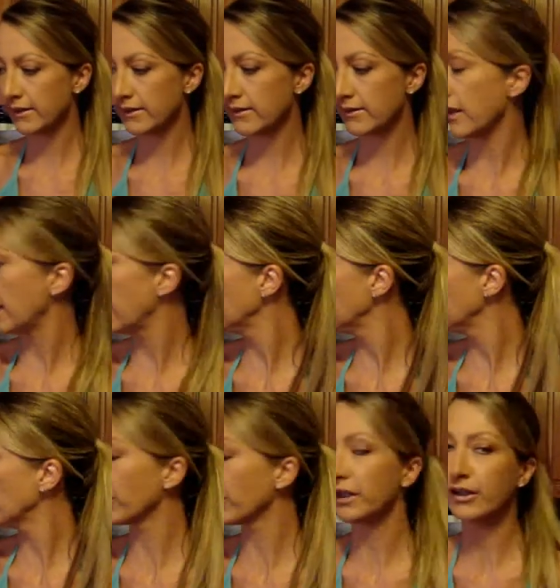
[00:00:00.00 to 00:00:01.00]
Today
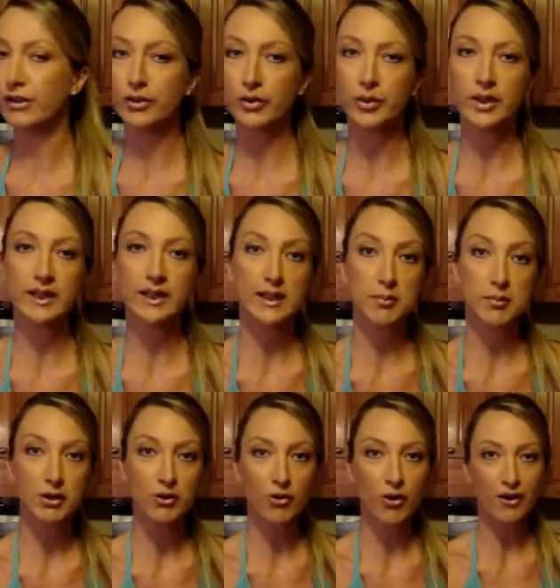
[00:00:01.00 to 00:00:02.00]
we're going to do it
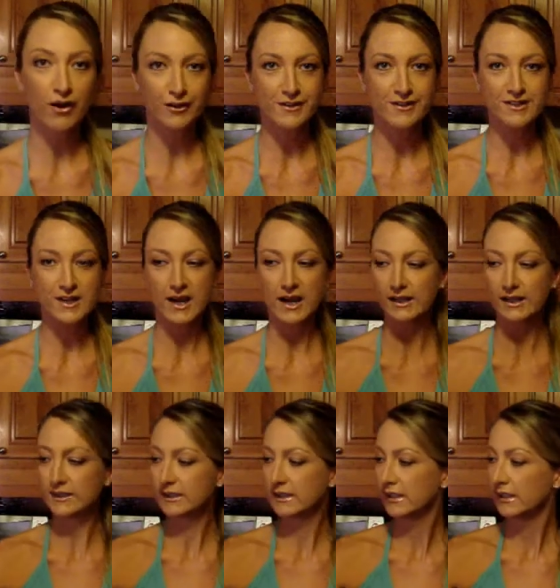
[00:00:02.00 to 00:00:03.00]
Kimmy Krocker
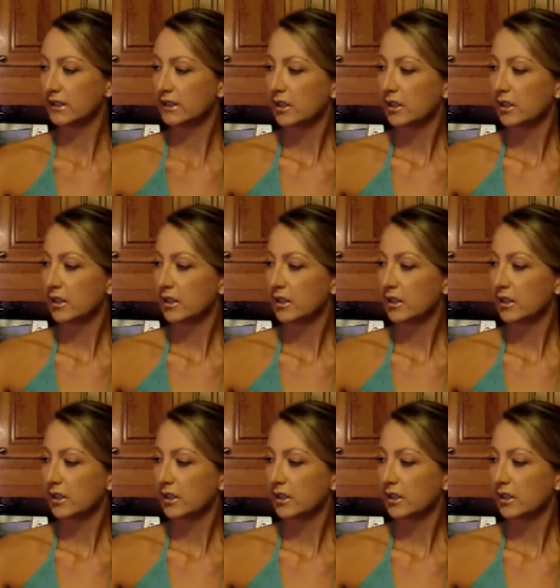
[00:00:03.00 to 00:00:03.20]
style.